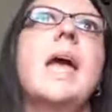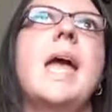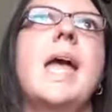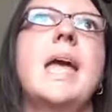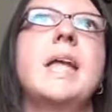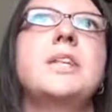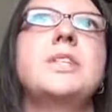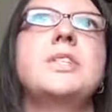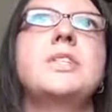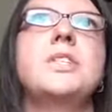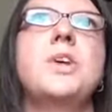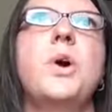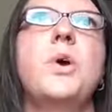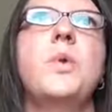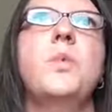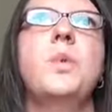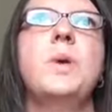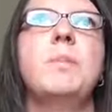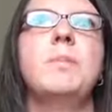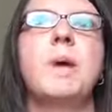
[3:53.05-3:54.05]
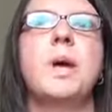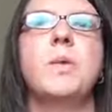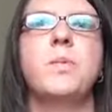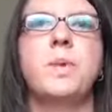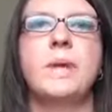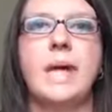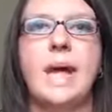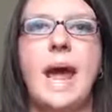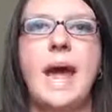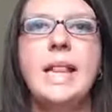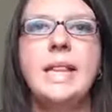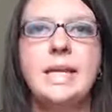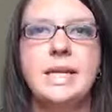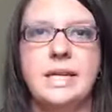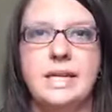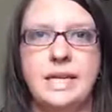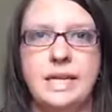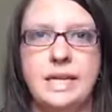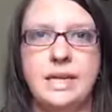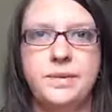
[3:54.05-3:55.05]
And so when my
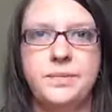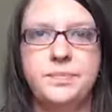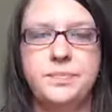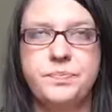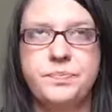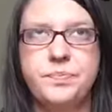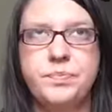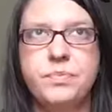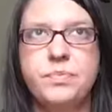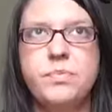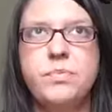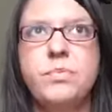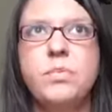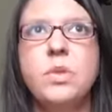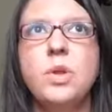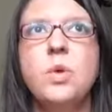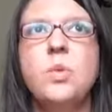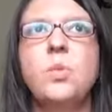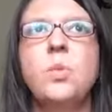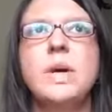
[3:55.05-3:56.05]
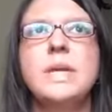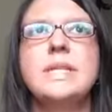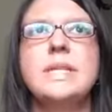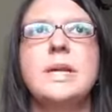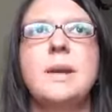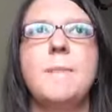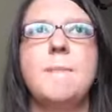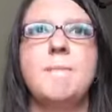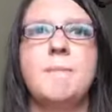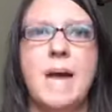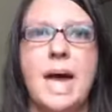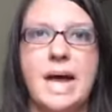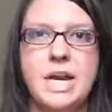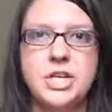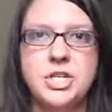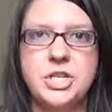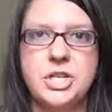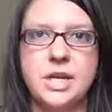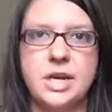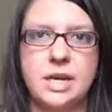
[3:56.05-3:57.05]
reality wasn't
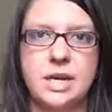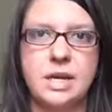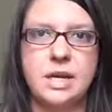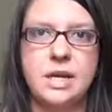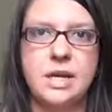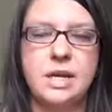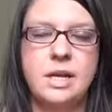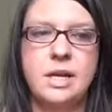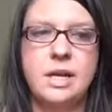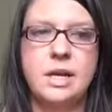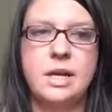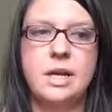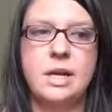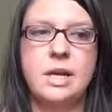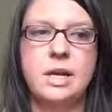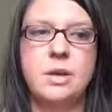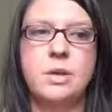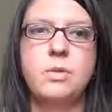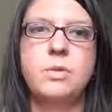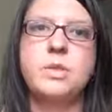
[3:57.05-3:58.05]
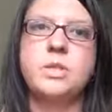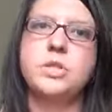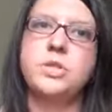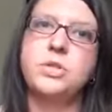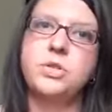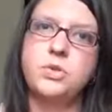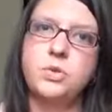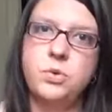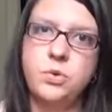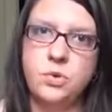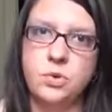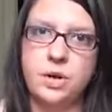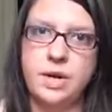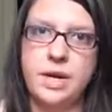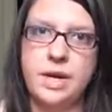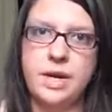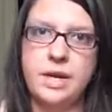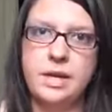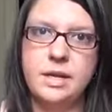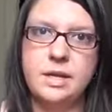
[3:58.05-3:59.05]
matching the
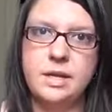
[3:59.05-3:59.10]
story,